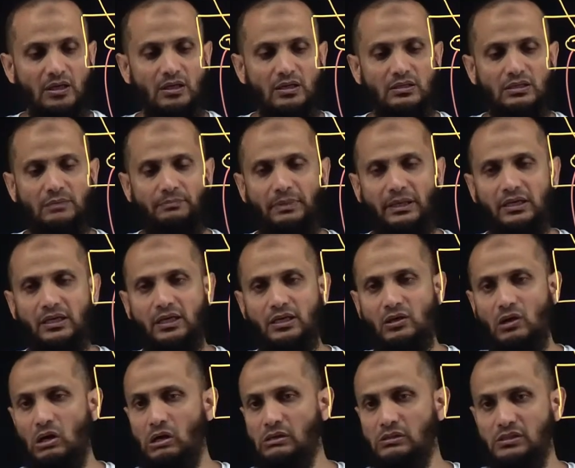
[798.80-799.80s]
Depending
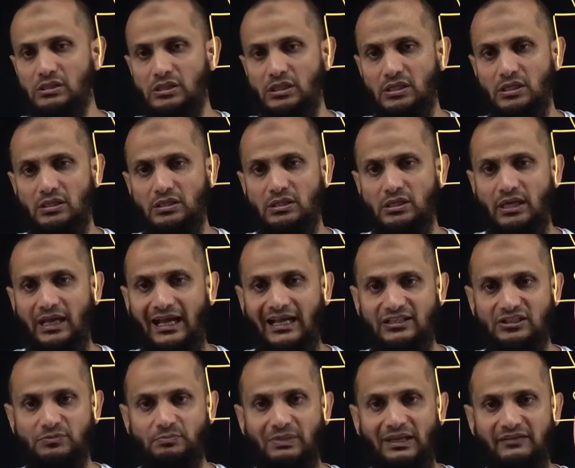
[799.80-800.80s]
on the
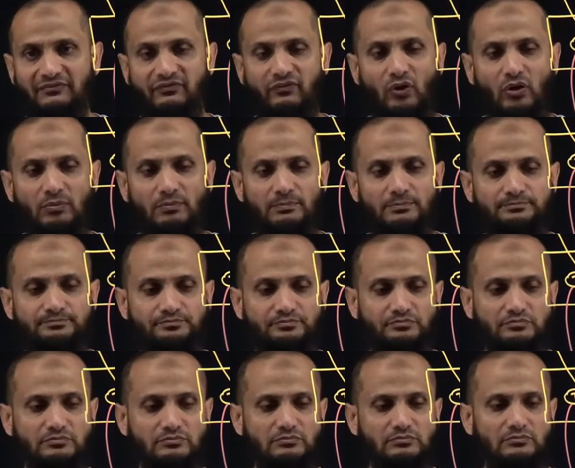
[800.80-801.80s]
edge platform,
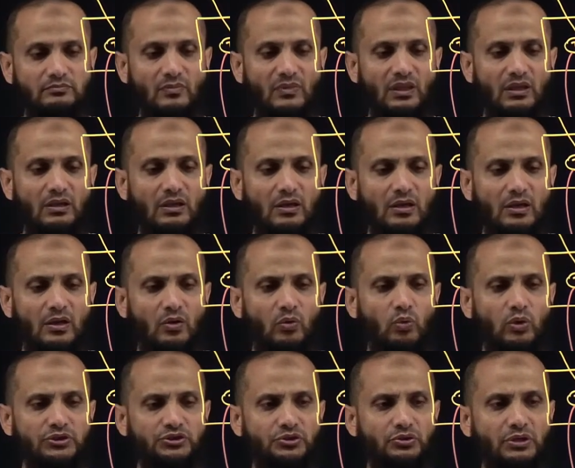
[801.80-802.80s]

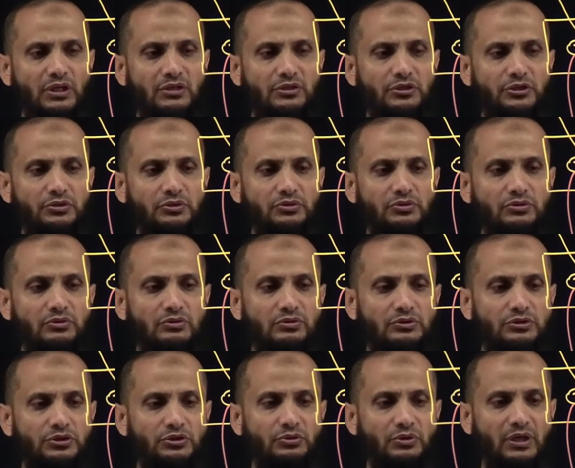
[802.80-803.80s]
what you can do,
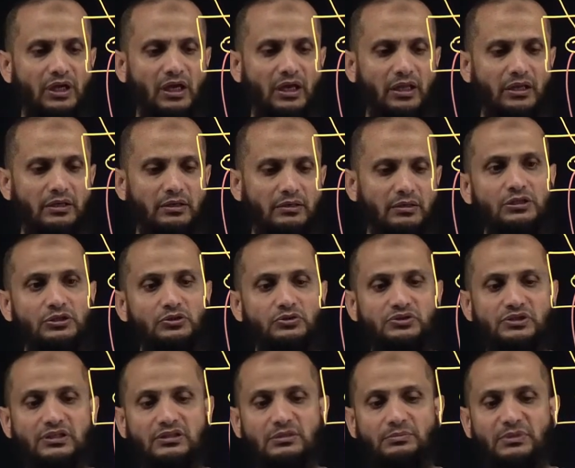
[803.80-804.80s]
you can,
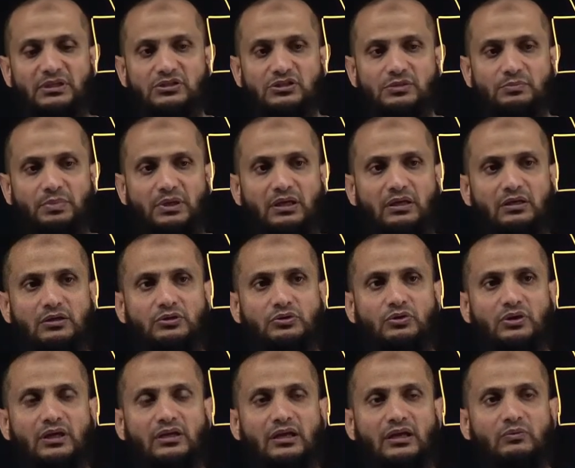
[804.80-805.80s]
using the BGP, you
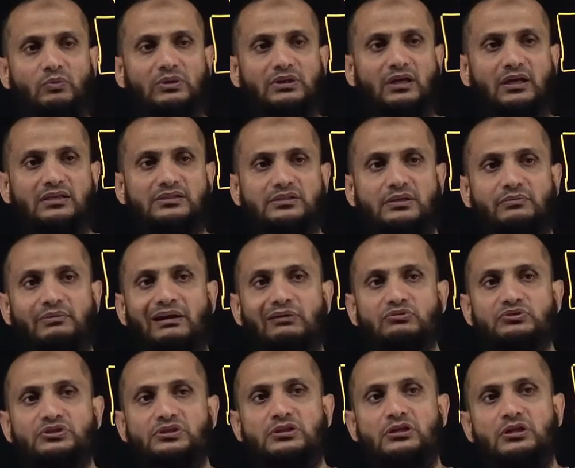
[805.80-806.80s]
can advertise the
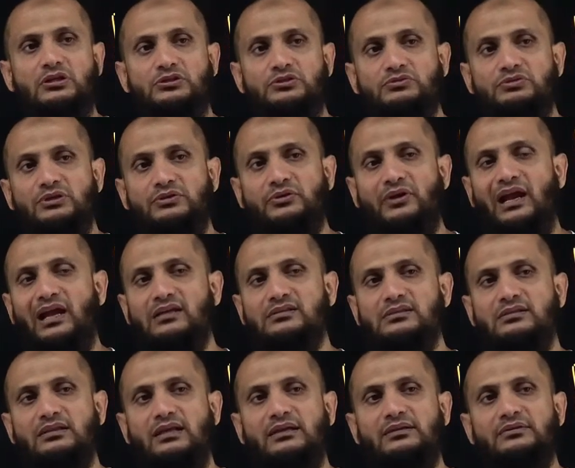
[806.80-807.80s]
routes to the
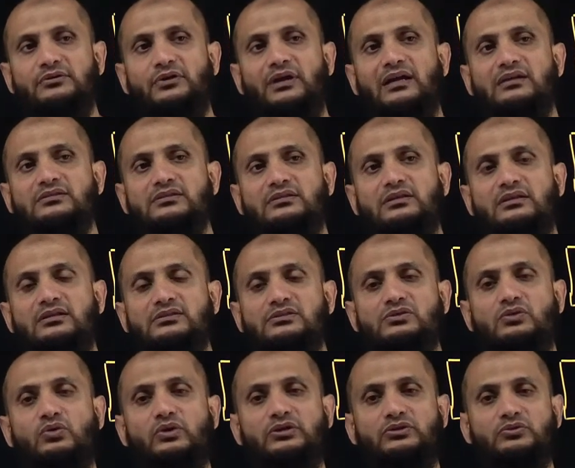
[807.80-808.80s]
transit, and transit is
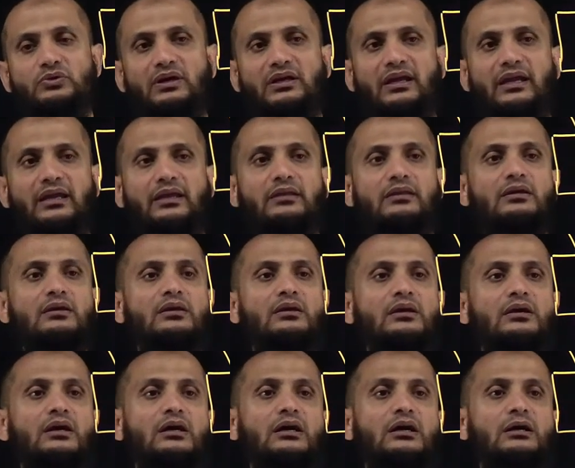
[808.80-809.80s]
going to again
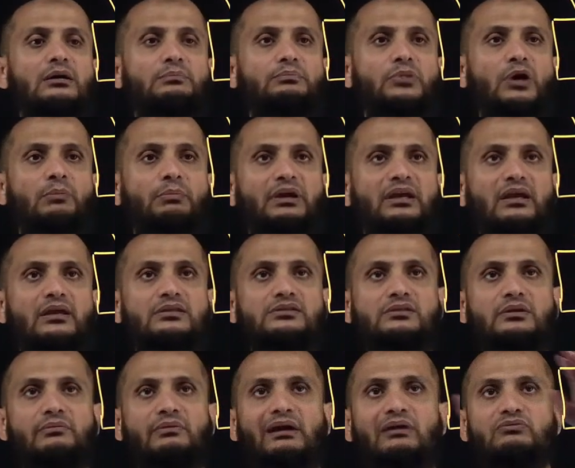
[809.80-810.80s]
propagates
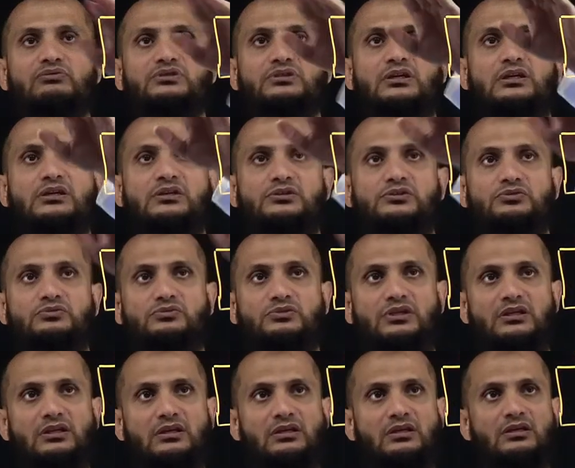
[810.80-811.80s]
the routes into
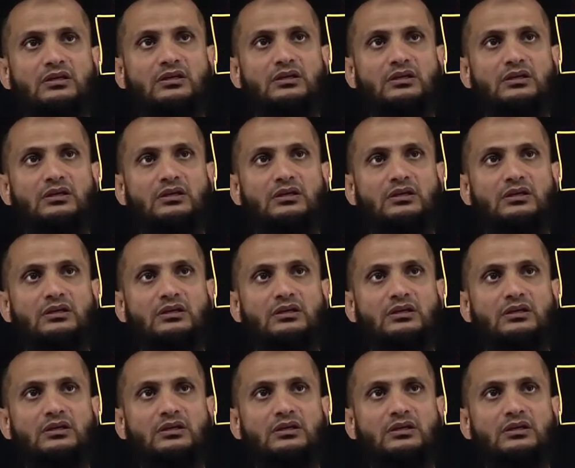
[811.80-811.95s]
the